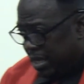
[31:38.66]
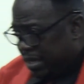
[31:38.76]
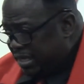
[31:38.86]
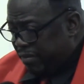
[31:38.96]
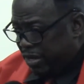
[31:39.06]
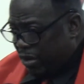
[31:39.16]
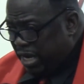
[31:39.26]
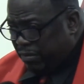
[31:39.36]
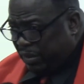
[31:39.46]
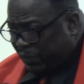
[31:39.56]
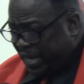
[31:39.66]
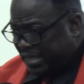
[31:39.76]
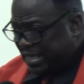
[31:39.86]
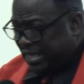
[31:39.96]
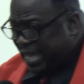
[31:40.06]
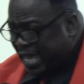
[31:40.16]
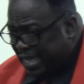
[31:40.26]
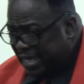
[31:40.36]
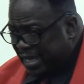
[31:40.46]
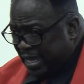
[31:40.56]
Because even though he was facing
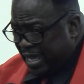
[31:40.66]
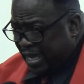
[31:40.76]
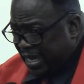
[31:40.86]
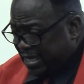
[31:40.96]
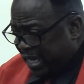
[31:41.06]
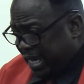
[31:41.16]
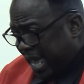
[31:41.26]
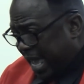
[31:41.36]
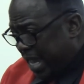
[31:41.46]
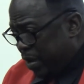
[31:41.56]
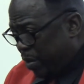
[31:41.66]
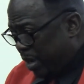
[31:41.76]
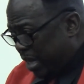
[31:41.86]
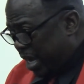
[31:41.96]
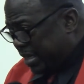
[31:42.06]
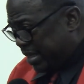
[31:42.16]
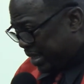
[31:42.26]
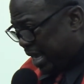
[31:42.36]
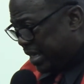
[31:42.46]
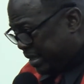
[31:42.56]
death, he said, I know a God that
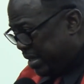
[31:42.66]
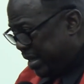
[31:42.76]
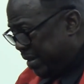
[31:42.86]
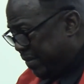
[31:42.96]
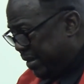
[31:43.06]
said I should live